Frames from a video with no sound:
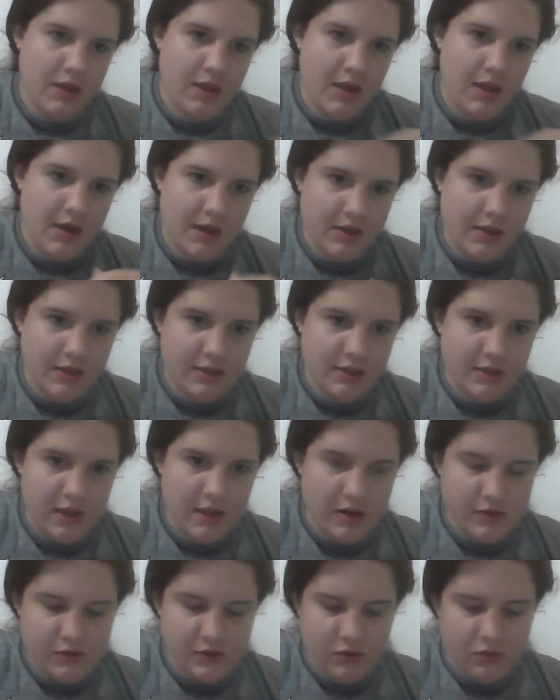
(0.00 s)
and I think that
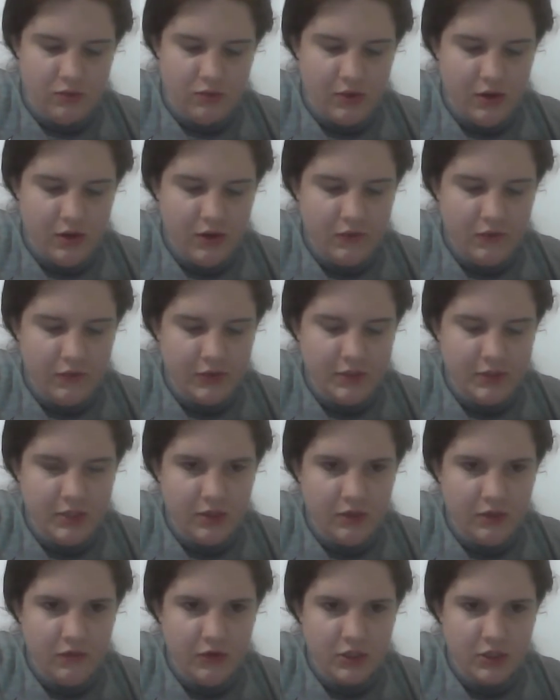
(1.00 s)
is a wonderful
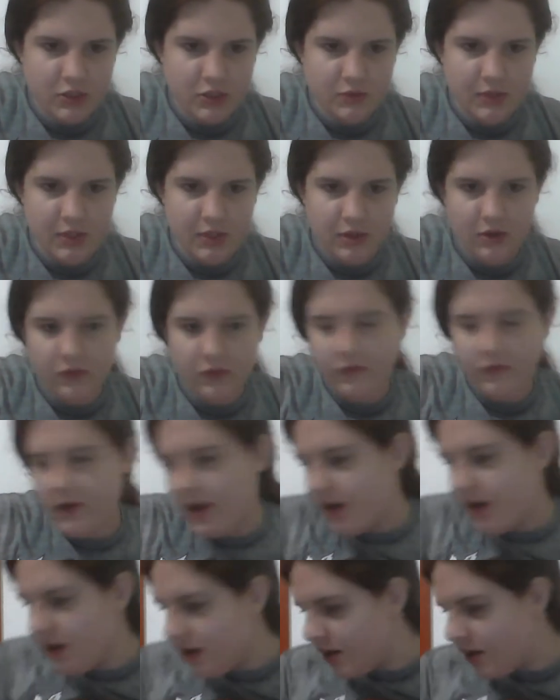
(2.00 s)
deal for a sweet little
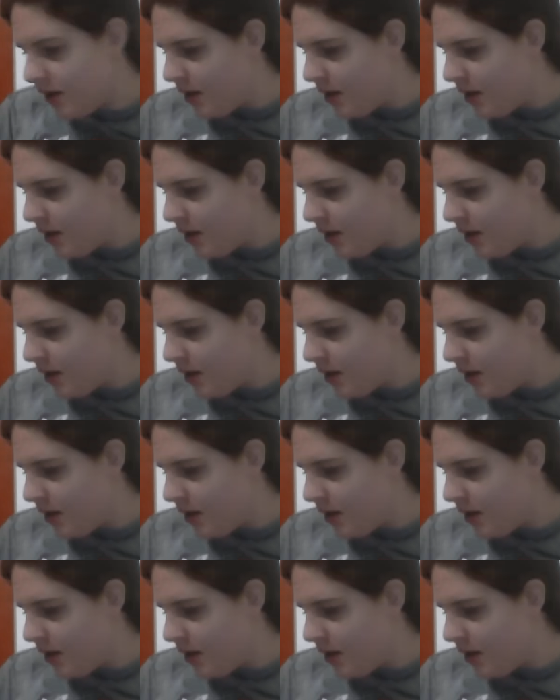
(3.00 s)
friend.